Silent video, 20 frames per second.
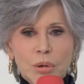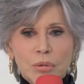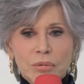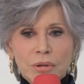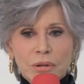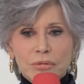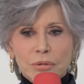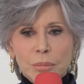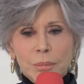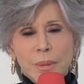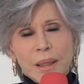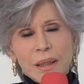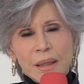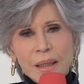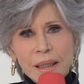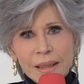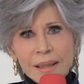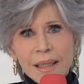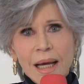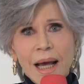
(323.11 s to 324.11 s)
movie for me,
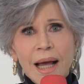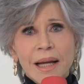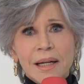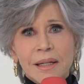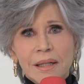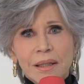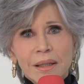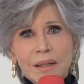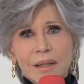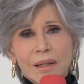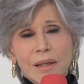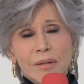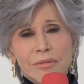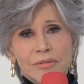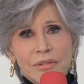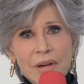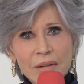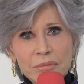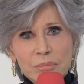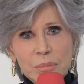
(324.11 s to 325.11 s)
and he died
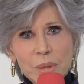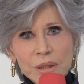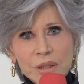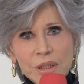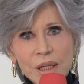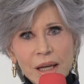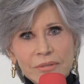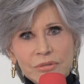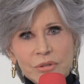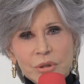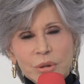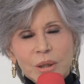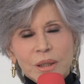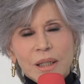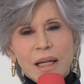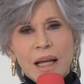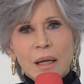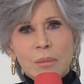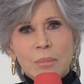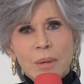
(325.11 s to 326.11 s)
five months after
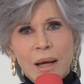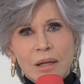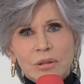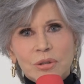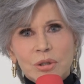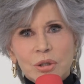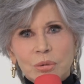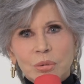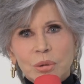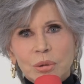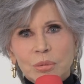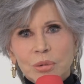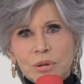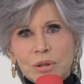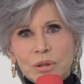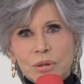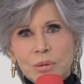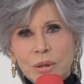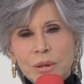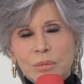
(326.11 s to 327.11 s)
it came out. So it
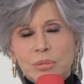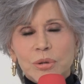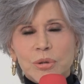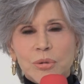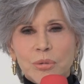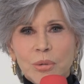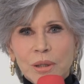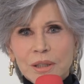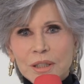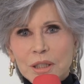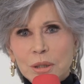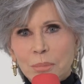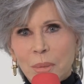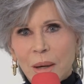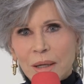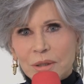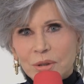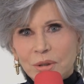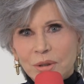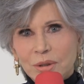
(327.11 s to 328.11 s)
was, it was really
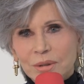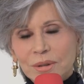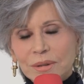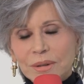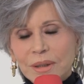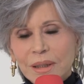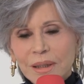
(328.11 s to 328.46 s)
special,